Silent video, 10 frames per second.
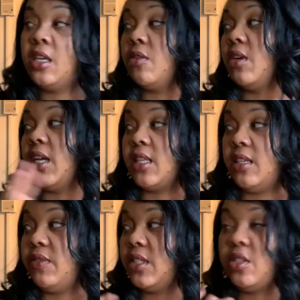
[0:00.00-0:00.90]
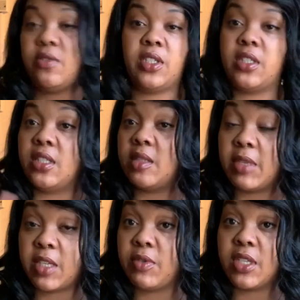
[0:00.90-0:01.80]
or like a living situation that seemed
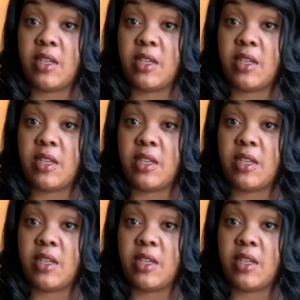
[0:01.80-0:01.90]
like it was going